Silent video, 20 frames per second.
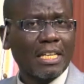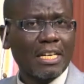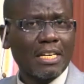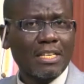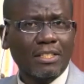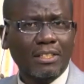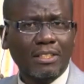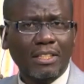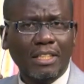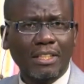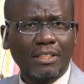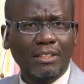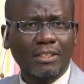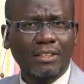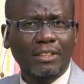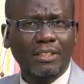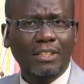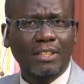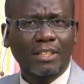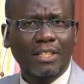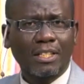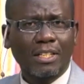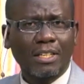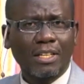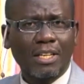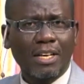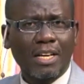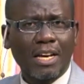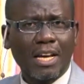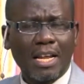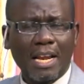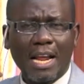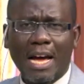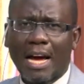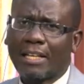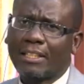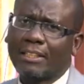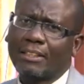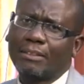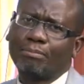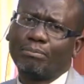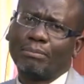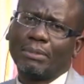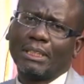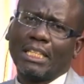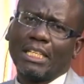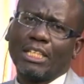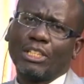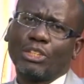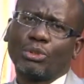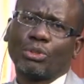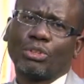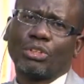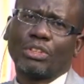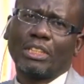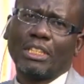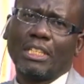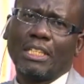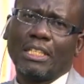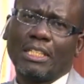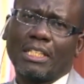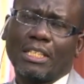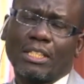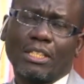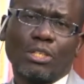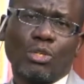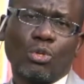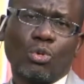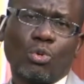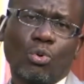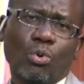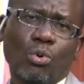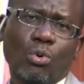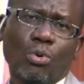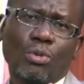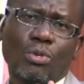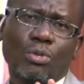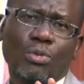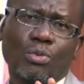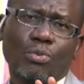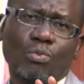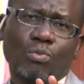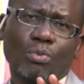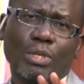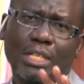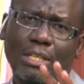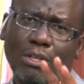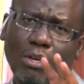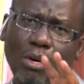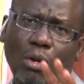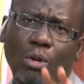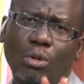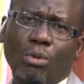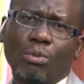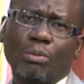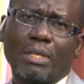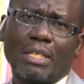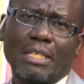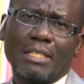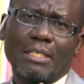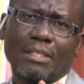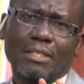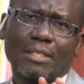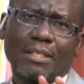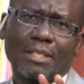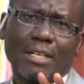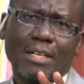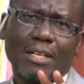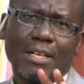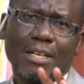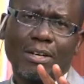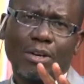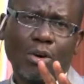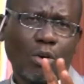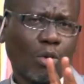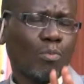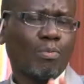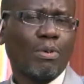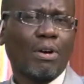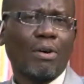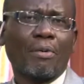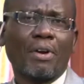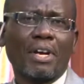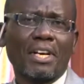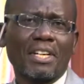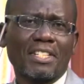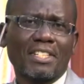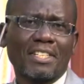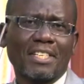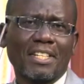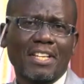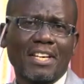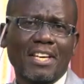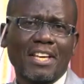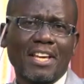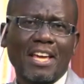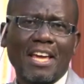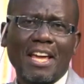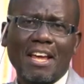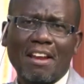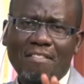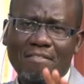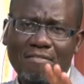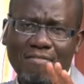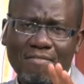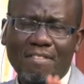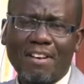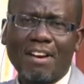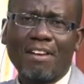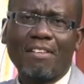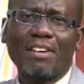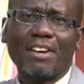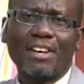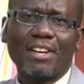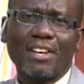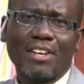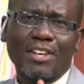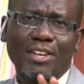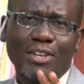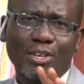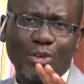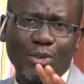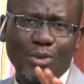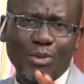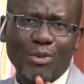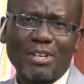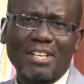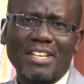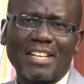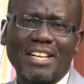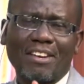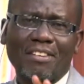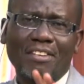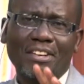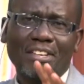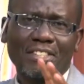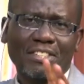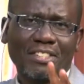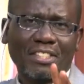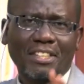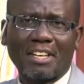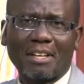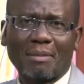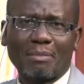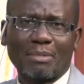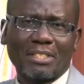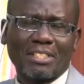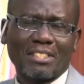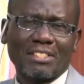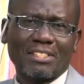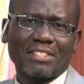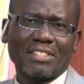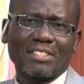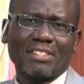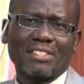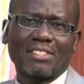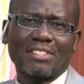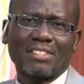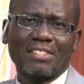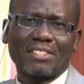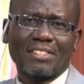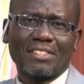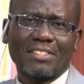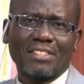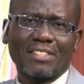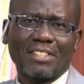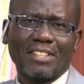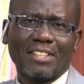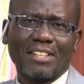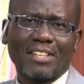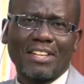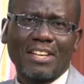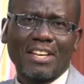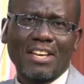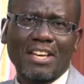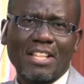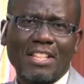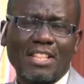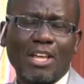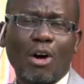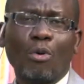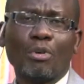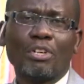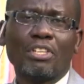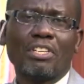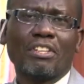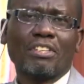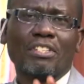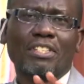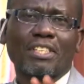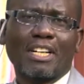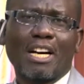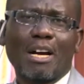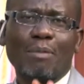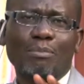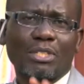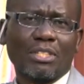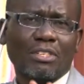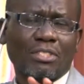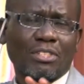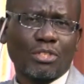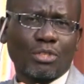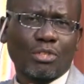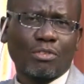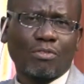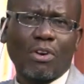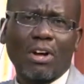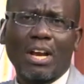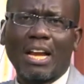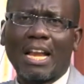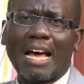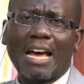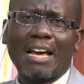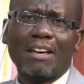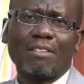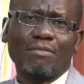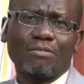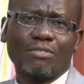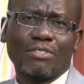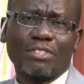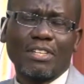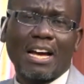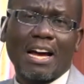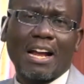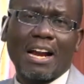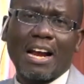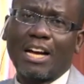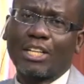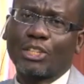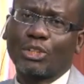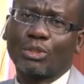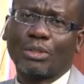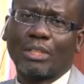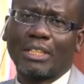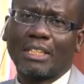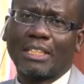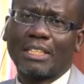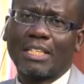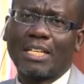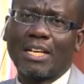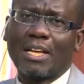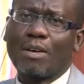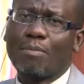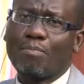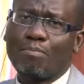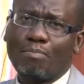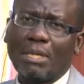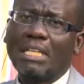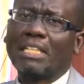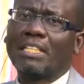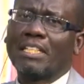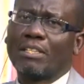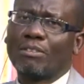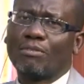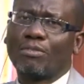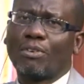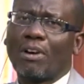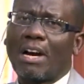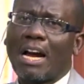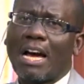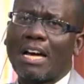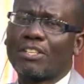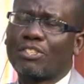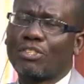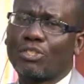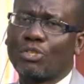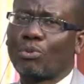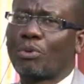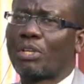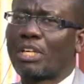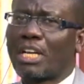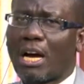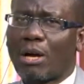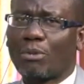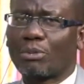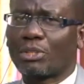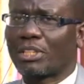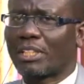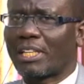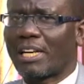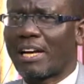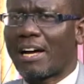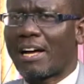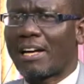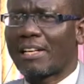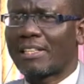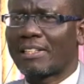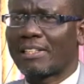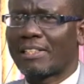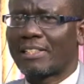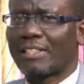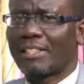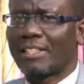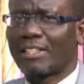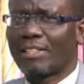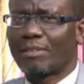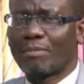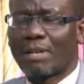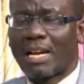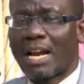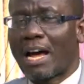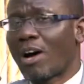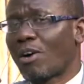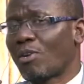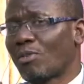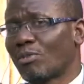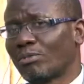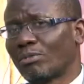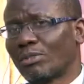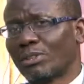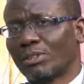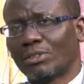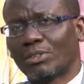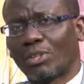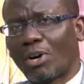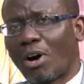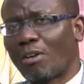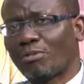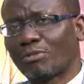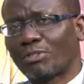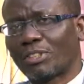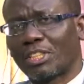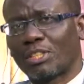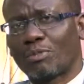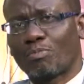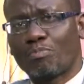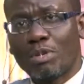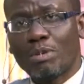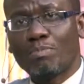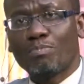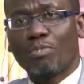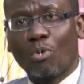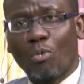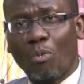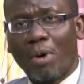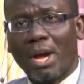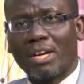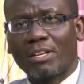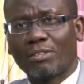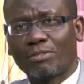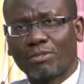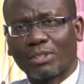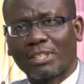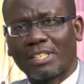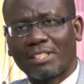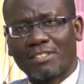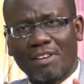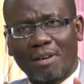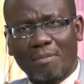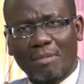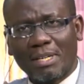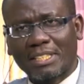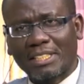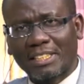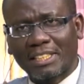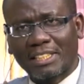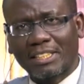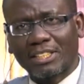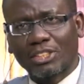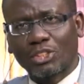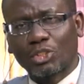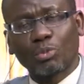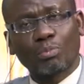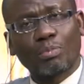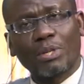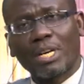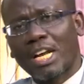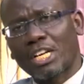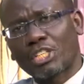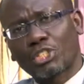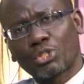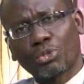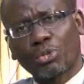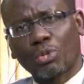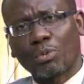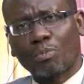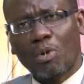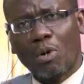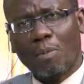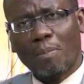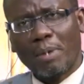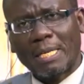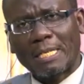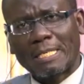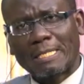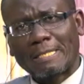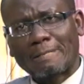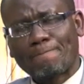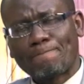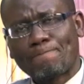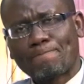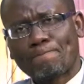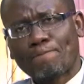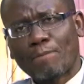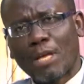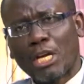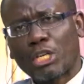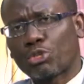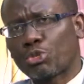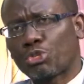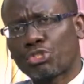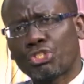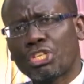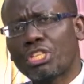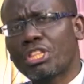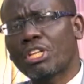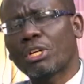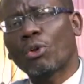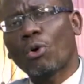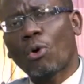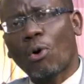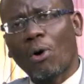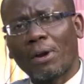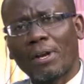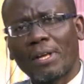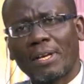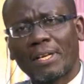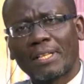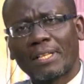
his tent, and I begin to see that the Lord will always operate in very ordinary circumstances. Mm. The ordinary circumstances of our lives are actually pitted for us to encounter God. But how often people wait for the dramatic and supernatural moments to see the Lord.